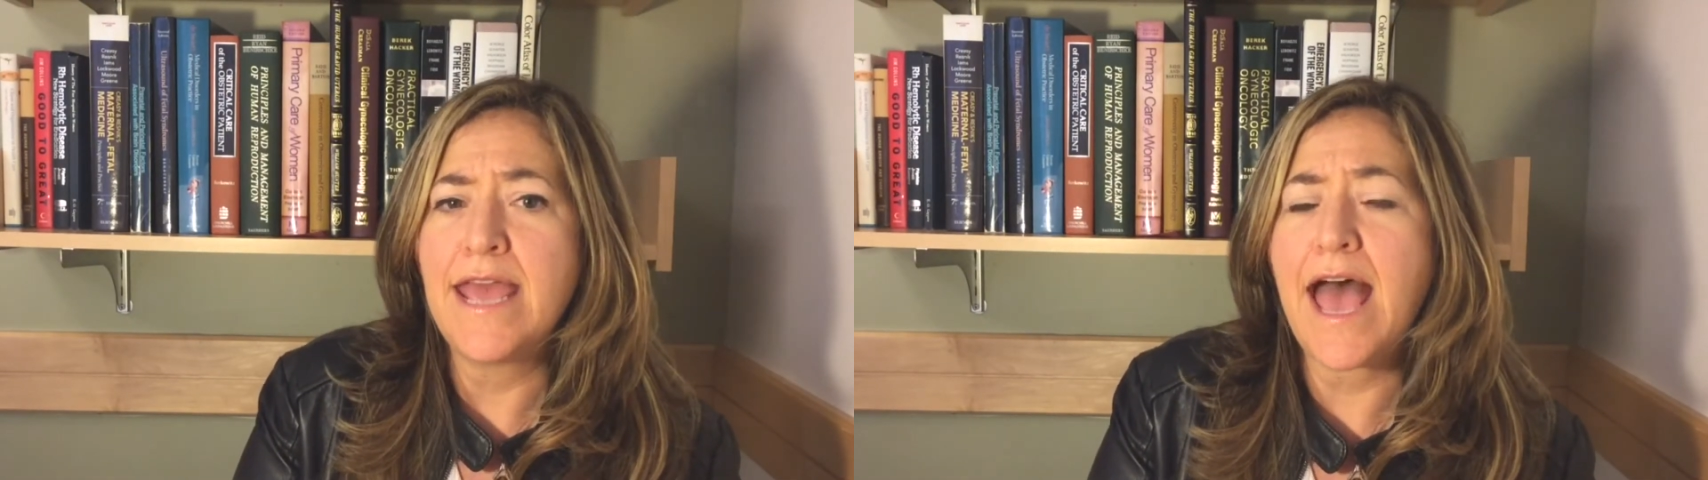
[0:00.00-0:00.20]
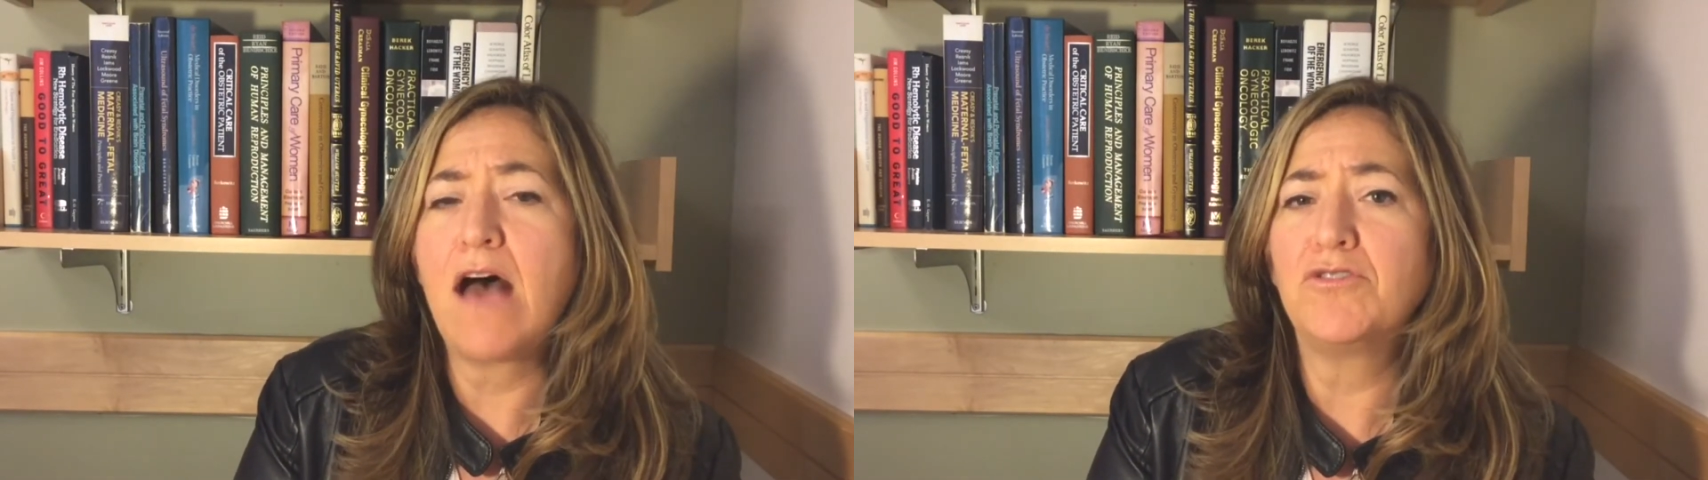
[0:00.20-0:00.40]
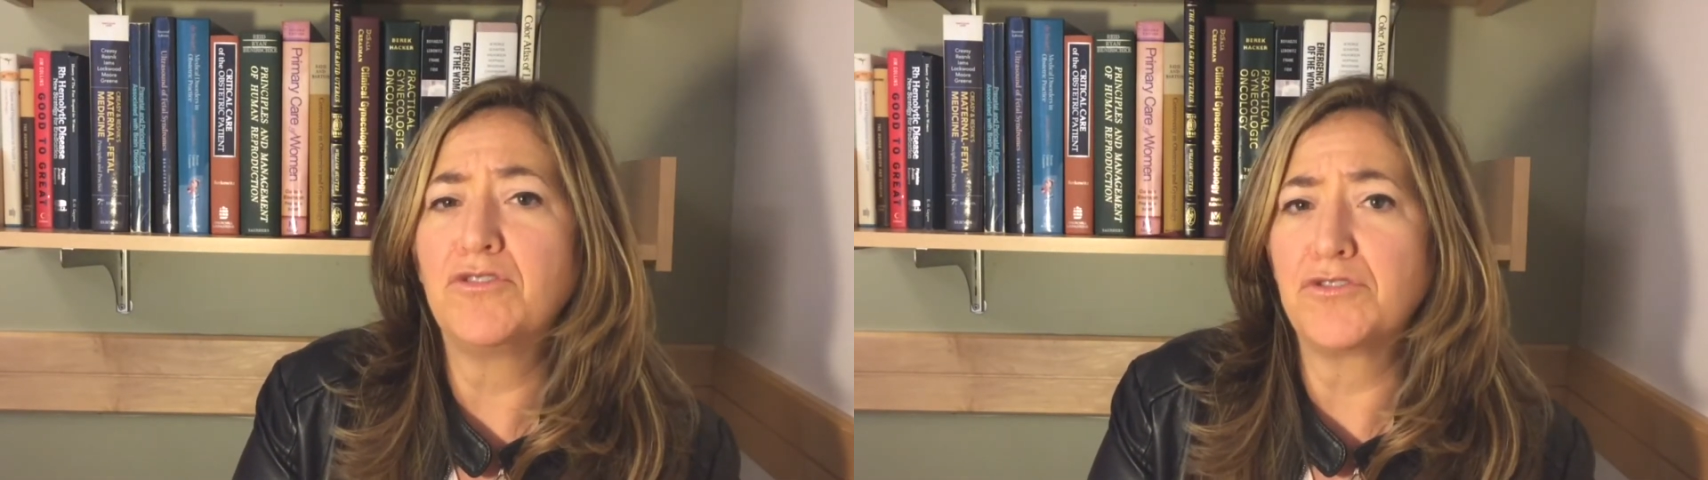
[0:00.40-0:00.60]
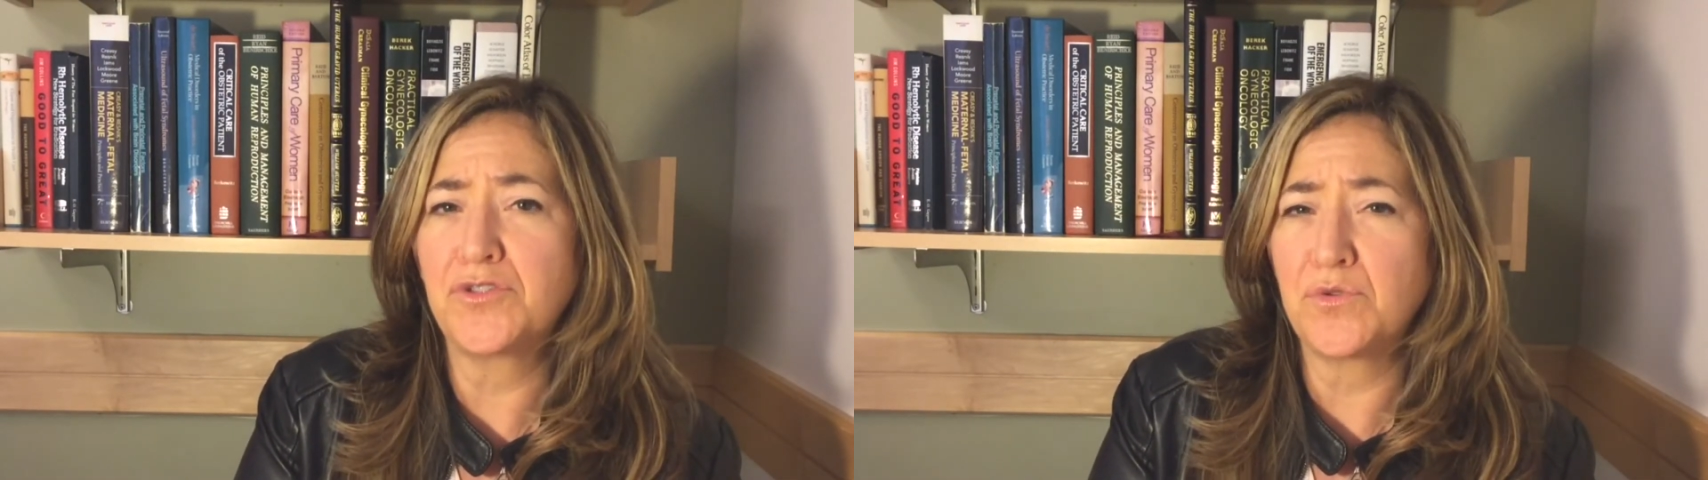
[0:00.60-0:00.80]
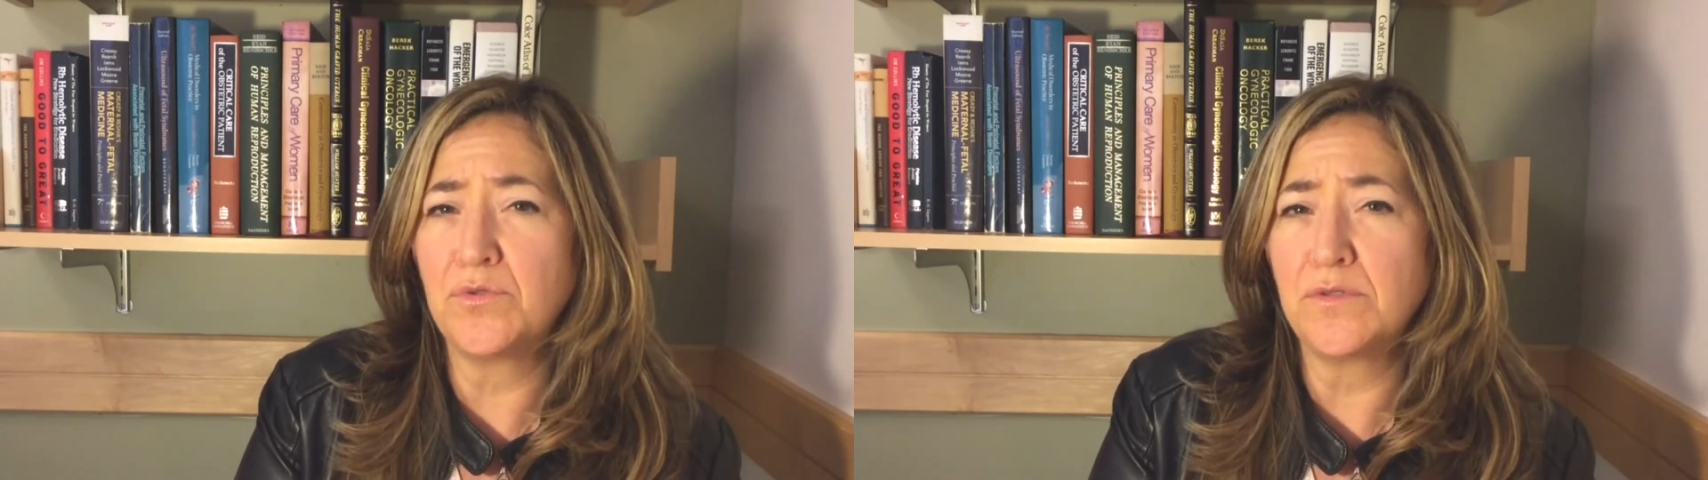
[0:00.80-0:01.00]
how your
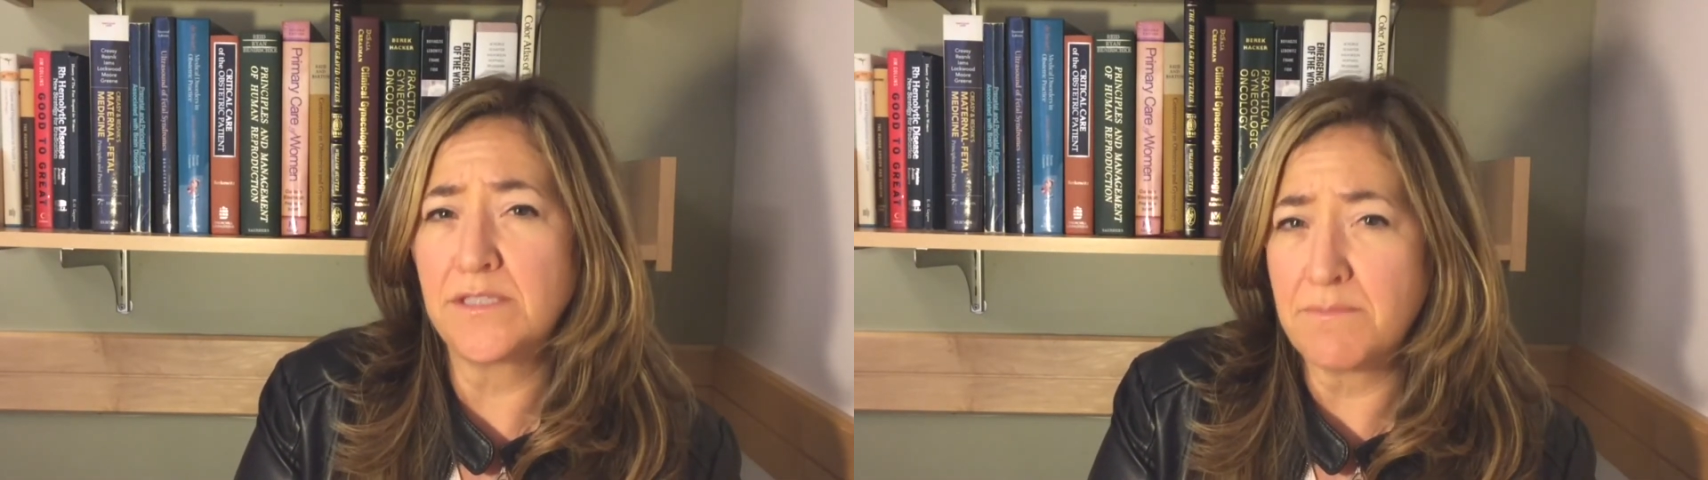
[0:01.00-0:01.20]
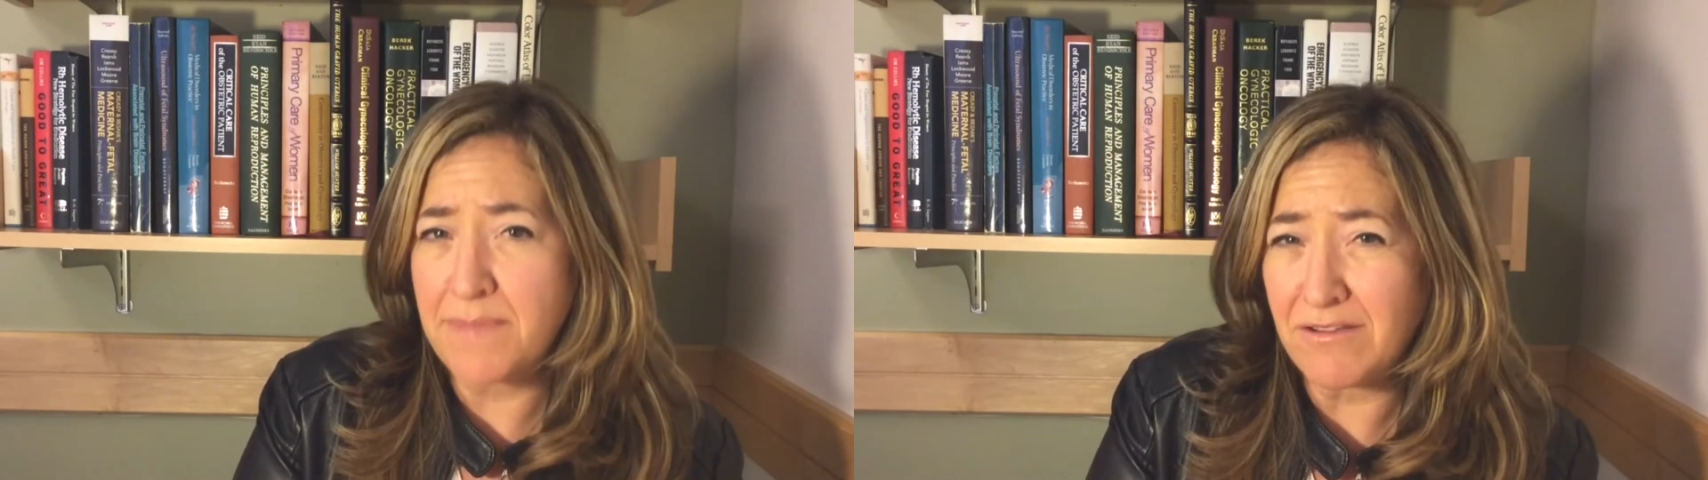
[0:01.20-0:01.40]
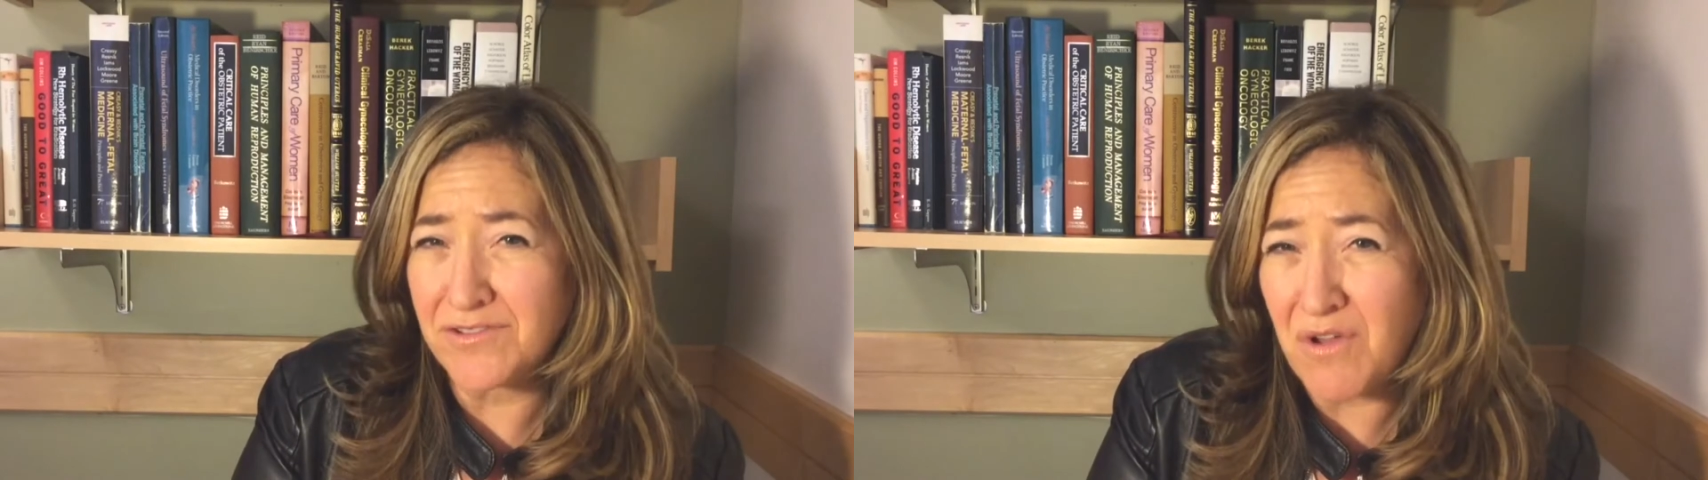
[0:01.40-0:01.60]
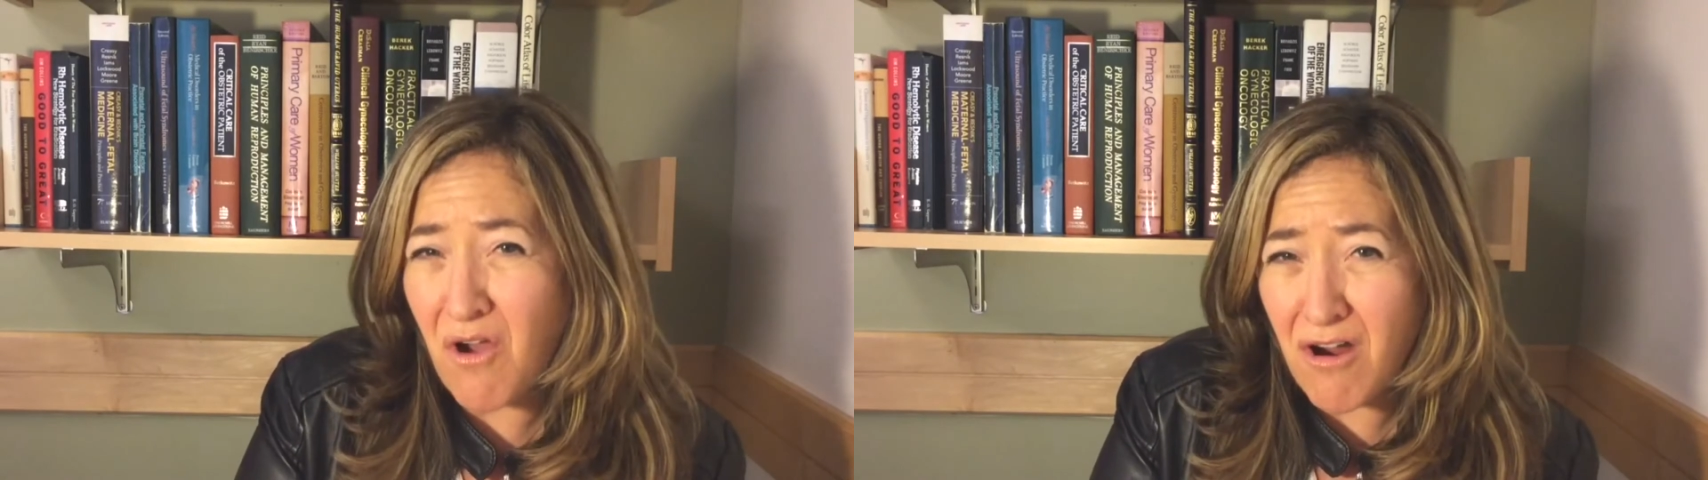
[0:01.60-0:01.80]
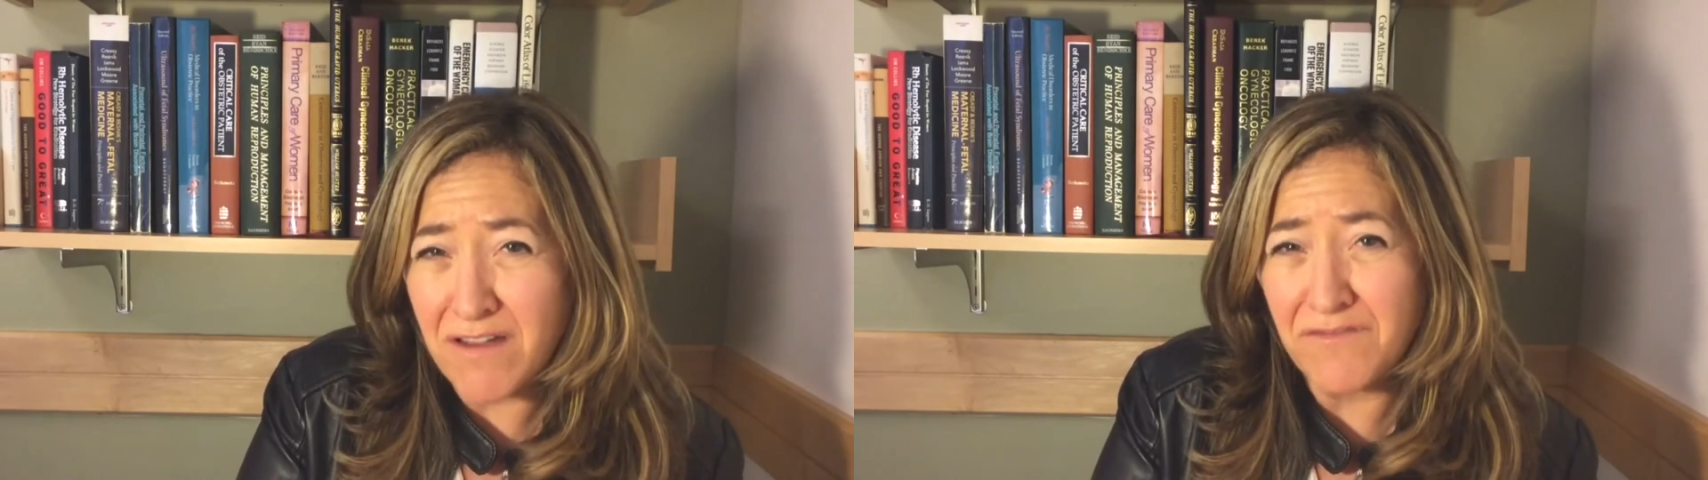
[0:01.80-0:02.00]
stools and bowels are,